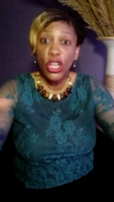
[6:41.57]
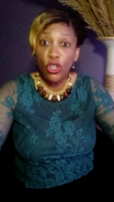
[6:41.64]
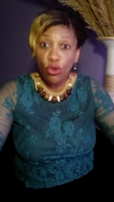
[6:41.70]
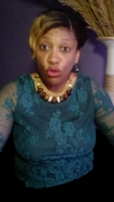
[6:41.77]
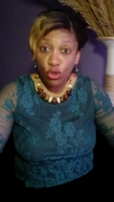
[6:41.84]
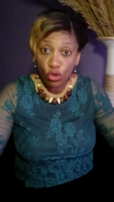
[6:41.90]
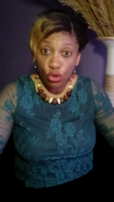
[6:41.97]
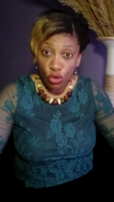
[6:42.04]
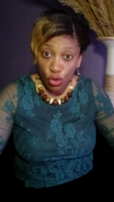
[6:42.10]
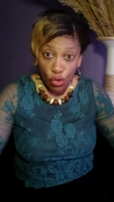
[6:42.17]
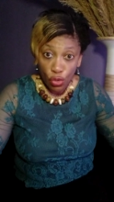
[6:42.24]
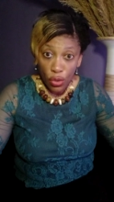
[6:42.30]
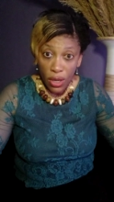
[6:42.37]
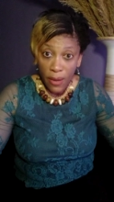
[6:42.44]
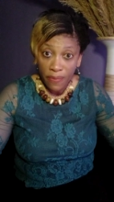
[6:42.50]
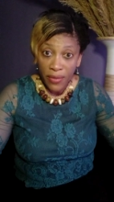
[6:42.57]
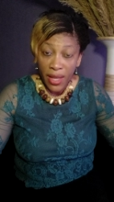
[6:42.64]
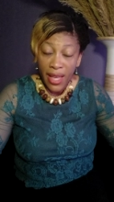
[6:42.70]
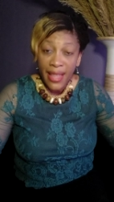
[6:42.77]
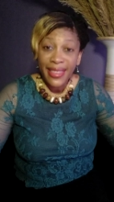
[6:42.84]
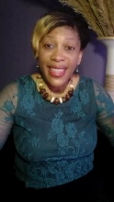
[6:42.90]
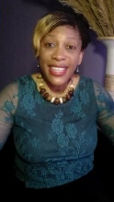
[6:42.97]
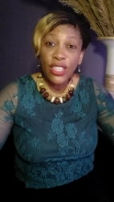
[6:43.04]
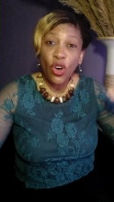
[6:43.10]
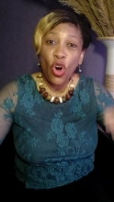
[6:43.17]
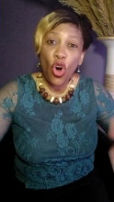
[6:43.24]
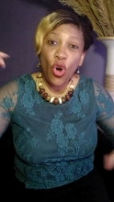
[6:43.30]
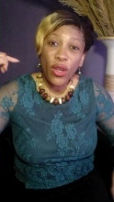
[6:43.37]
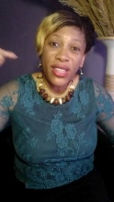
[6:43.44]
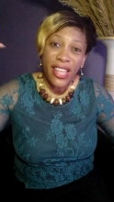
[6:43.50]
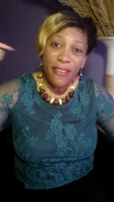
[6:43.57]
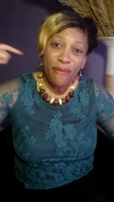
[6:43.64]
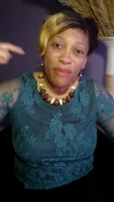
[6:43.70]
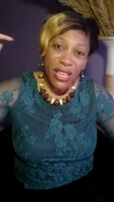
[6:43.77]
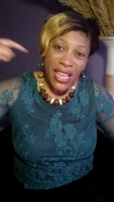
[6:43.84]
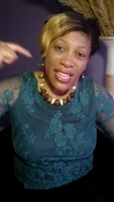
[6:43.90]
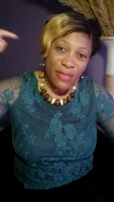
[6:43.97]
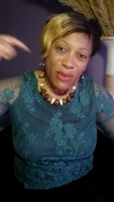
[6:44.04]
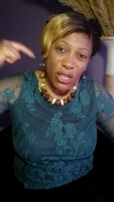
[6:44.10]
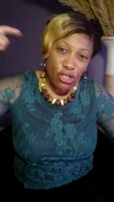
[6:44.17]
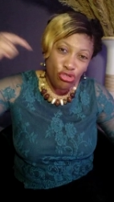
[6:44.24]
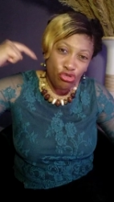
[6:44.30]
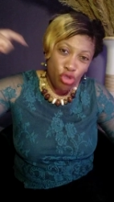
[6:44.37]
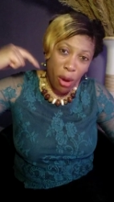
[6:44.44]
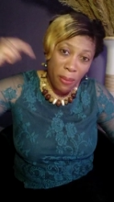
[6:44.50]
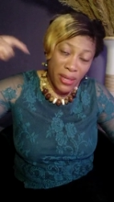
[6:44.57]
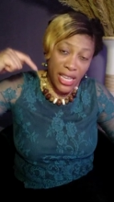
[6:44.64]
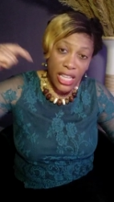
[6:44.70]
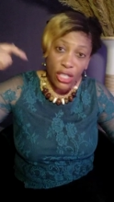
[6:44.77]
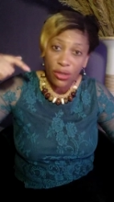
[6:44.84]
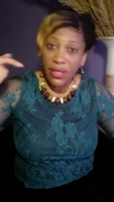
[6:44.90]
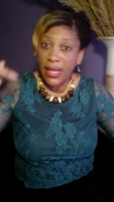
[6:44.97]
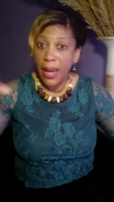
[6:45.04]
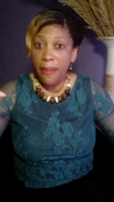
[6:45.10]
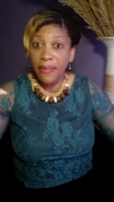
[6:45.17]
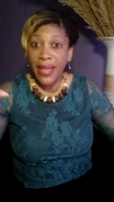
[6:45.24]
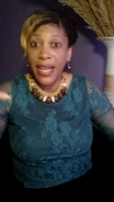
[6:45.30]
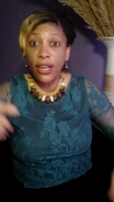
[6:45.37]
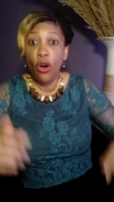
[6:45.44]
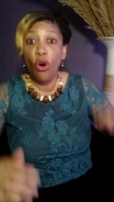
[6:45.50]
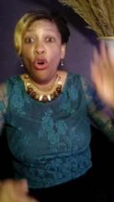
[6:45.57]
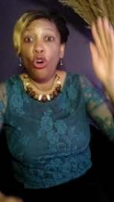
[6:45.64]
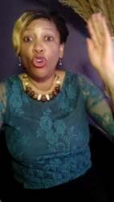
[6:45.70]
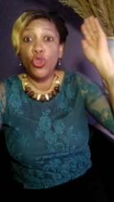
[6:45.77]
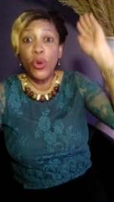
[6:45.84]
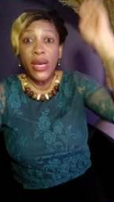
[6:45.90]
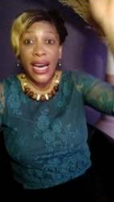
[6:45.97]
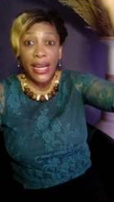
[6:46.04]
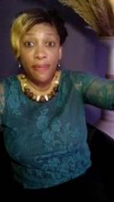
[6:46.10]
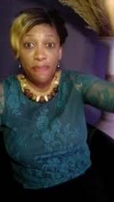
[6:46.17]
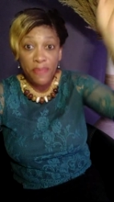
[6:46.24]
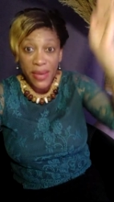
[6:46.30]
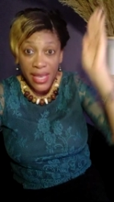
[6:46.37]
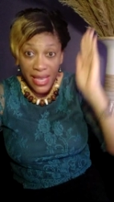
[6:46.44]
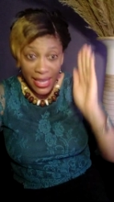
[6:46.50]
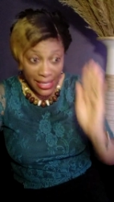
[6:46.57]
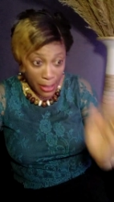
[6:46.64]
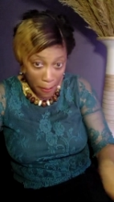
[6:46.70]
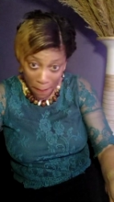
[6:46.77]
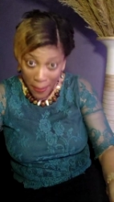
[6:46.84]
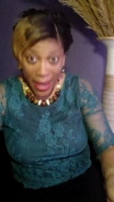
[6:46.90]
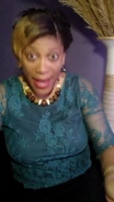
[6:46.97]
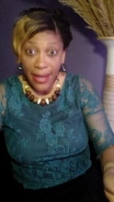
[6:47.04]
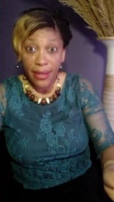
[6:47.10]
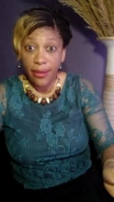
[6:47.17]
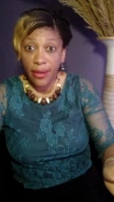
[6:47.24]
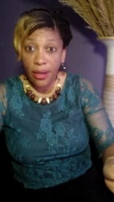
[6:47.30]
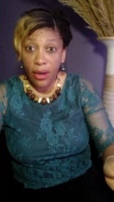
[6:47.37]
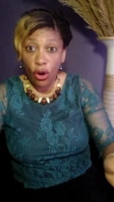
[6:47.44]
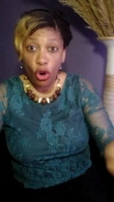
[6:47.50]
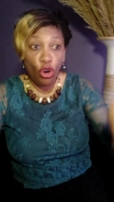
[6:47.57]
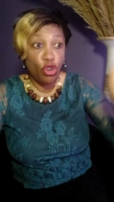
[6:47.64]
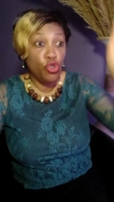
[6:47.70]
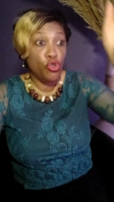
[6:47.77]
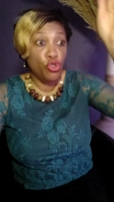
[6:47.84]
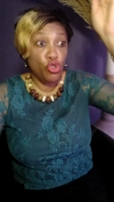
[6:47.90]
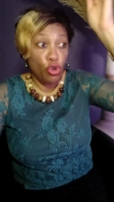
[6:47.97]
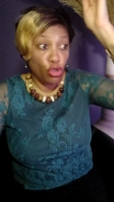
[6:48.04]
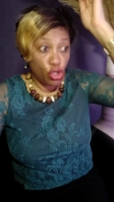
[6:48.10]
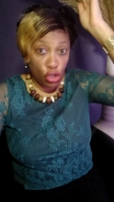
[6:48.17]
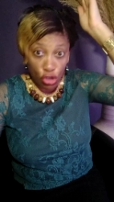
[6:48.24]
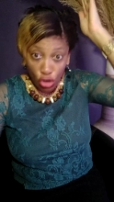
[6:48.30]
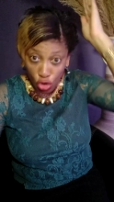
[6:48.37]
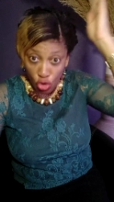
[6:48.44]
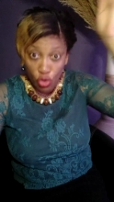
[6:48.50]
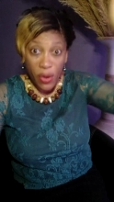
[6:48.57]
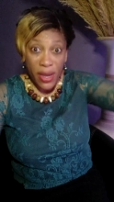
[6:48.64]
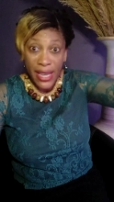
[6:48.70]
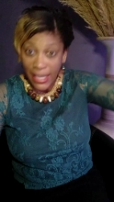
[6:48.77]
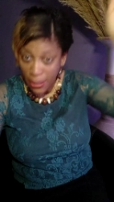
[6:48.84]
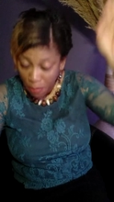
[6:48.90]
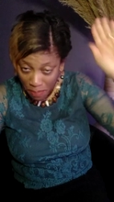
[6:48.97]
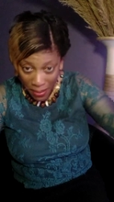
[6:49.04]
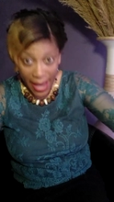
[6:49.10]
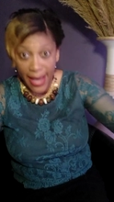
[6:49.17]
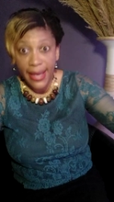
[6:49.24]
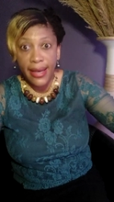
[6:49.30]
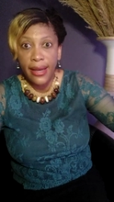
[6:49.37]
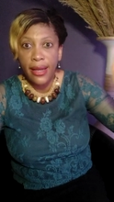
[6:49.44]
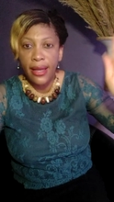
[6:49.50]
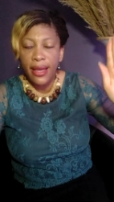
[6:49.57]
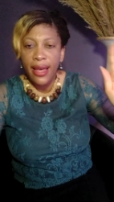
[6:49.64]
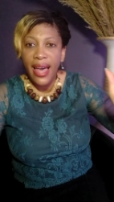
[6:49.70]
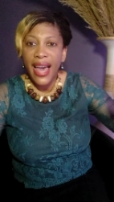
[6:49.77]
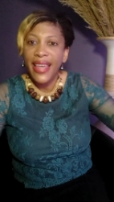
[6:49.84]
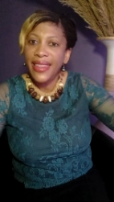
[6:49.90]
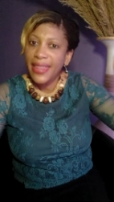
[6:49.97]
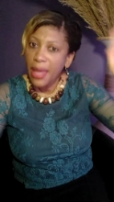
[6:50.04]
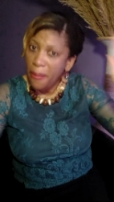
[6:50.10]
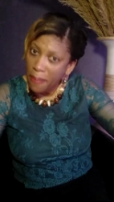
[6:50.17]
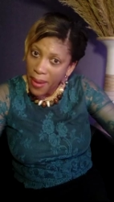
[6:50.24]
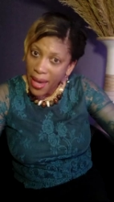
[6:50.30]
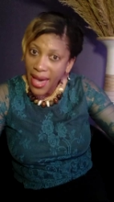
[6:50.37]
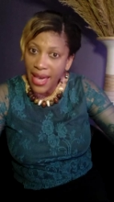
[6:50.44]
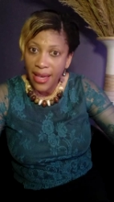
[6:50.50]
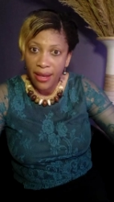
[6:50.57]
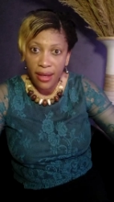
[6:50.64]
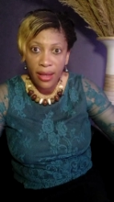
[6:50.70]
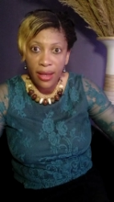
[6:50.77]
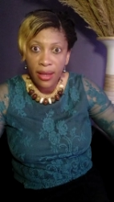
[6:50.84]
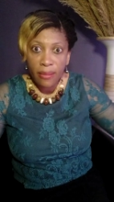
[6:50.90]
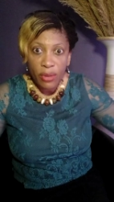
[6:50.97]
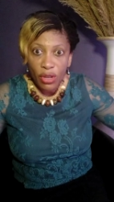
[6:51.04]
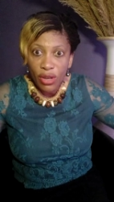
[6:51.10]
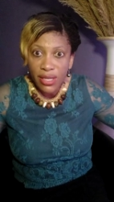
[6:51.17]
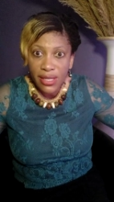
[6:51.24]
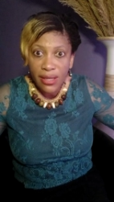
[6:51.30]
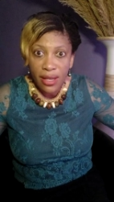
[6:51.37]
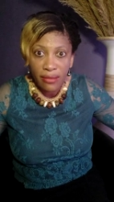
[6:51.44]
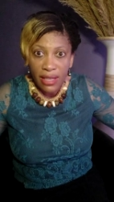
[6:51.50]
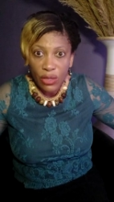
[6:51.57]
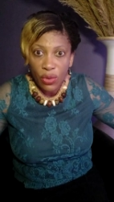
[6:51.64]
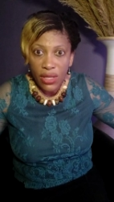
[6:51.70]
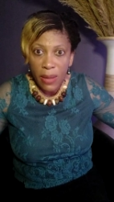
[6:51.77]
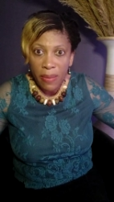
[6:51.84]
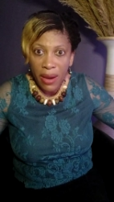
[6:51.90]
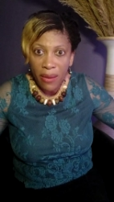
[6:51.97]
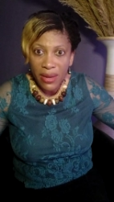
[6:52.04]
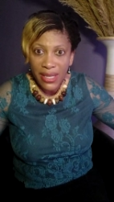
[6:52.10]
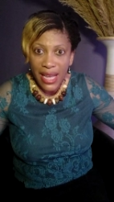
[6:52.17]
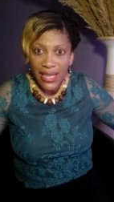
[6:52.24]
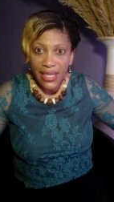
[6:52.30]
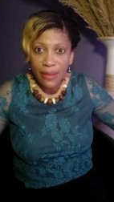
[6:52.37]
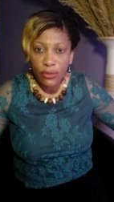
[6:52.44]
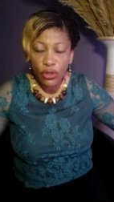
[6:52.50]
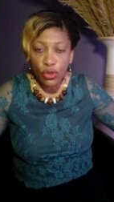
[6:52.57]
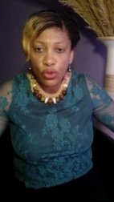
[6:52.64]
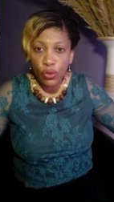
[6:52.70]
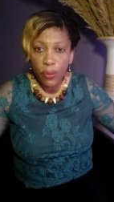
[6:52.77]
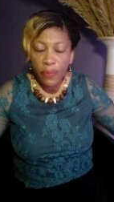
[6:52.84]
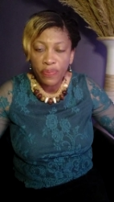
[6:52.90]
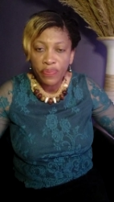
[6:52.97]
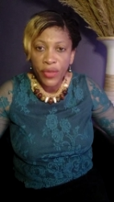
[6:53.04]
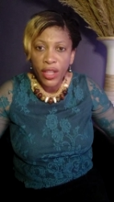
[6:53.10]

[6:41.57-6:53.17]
they know to do. It's been drummed into them that all you can be is a beggar. All you know to do is beg. And they beg because that's what their parents asked them to do.